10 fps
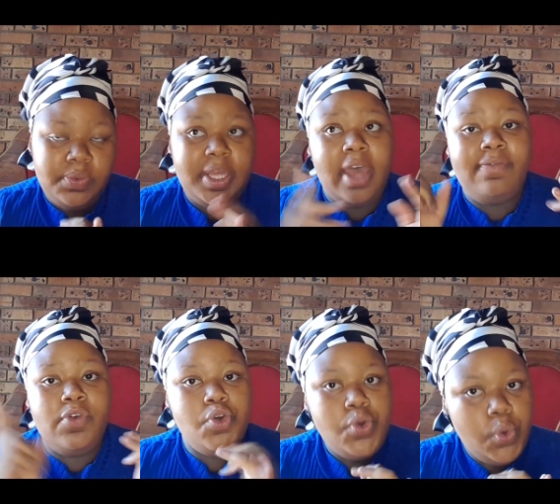We have
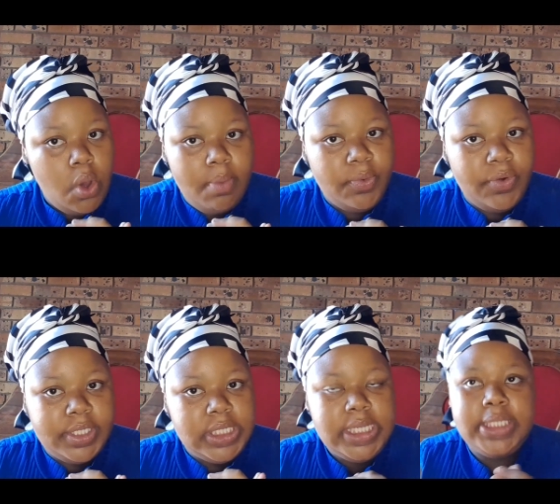lukewarm
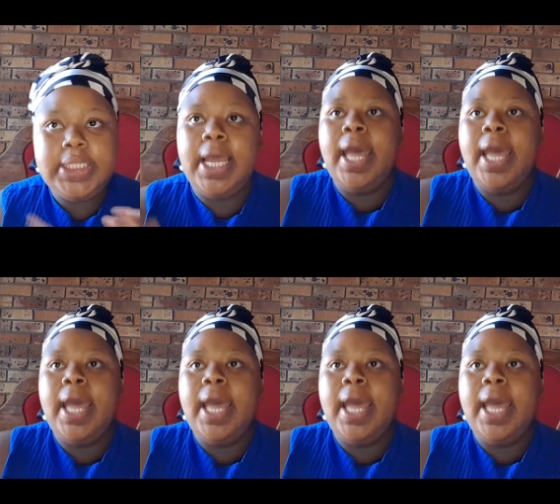Christians